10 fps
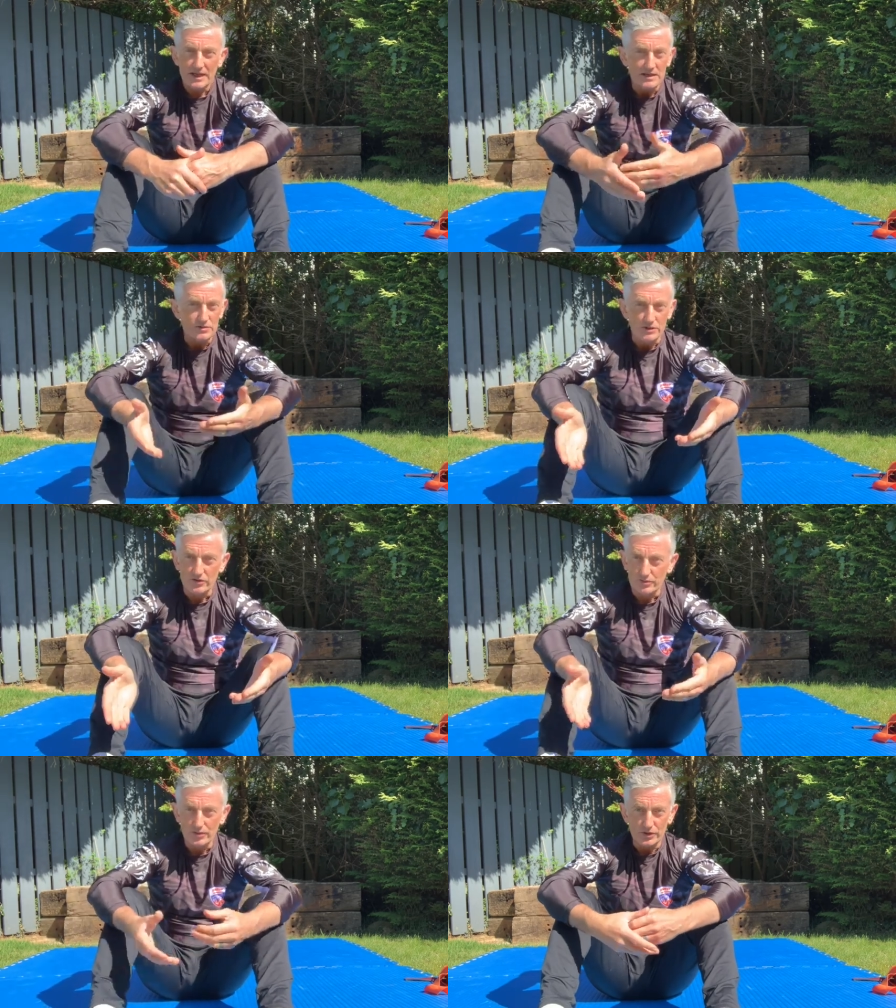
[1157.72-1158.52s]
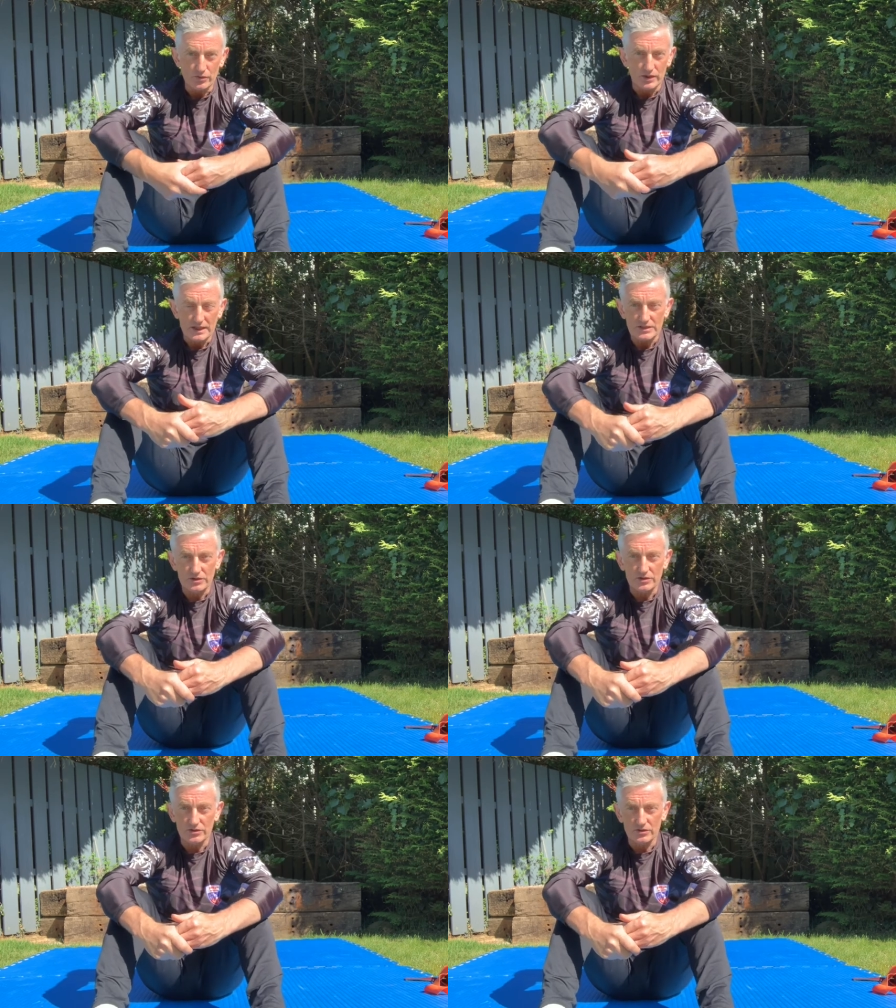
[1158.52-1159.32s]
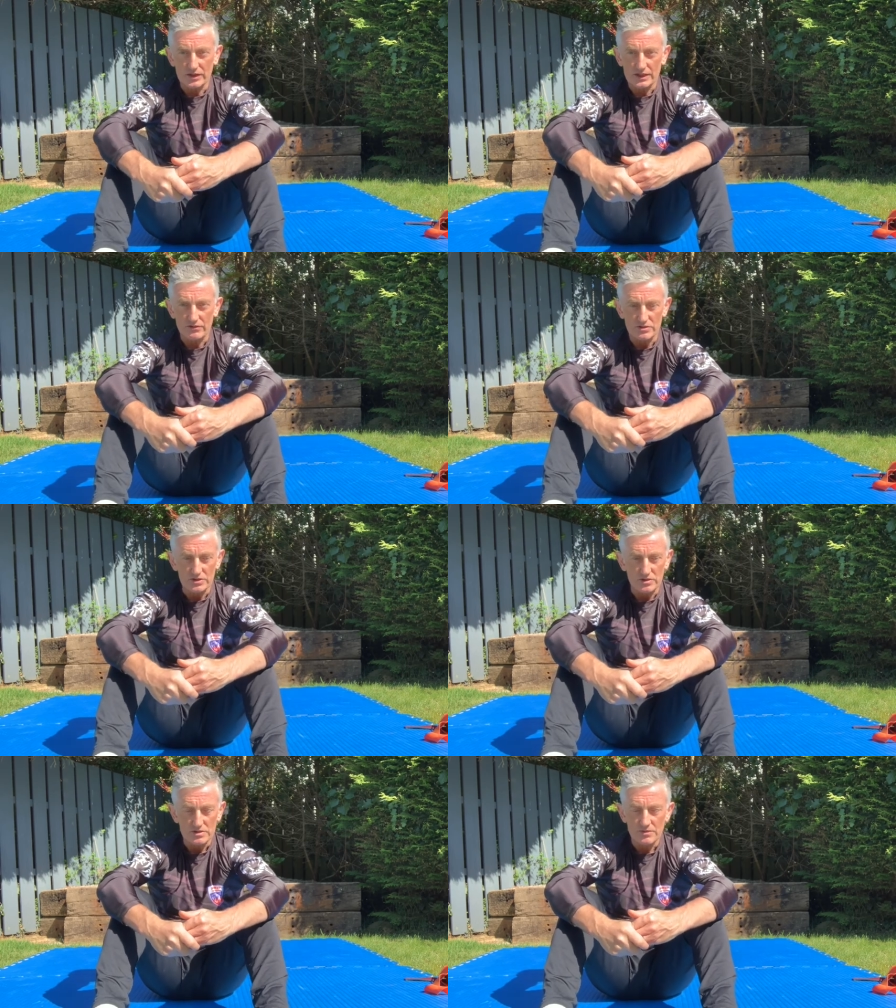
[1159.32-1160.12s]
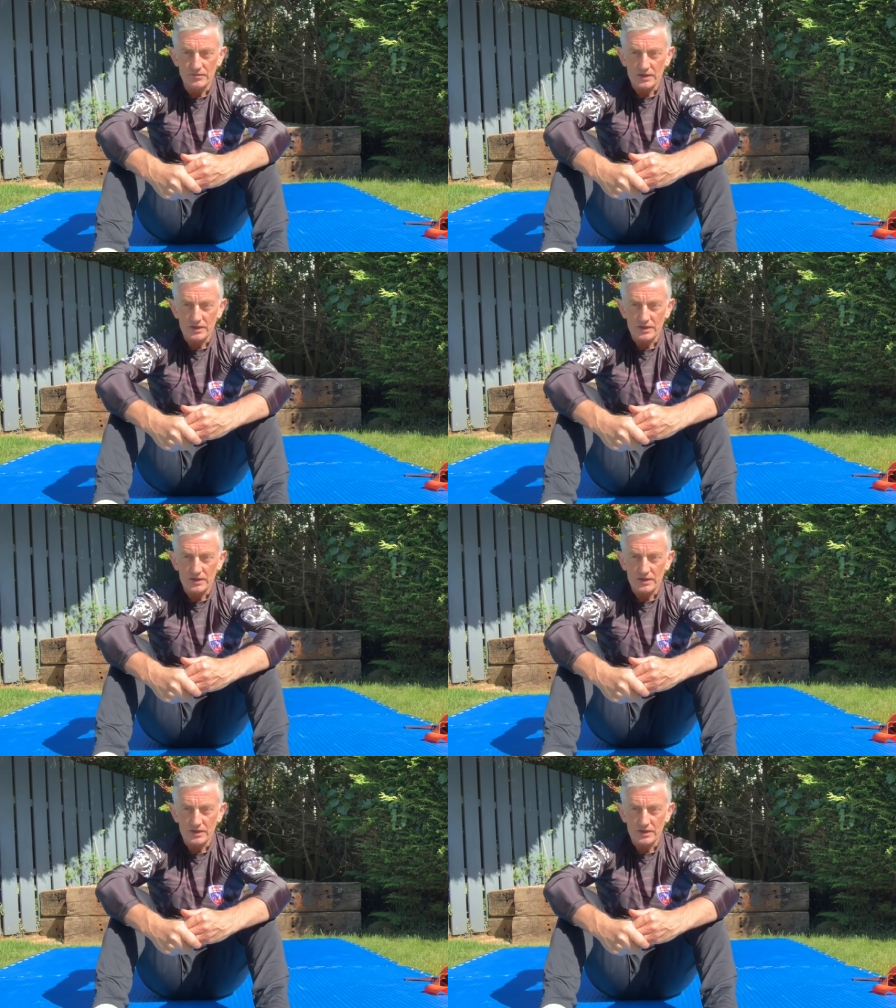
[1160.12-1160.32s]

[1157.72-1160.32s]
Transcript: It's only through putting work in you're going to get the results.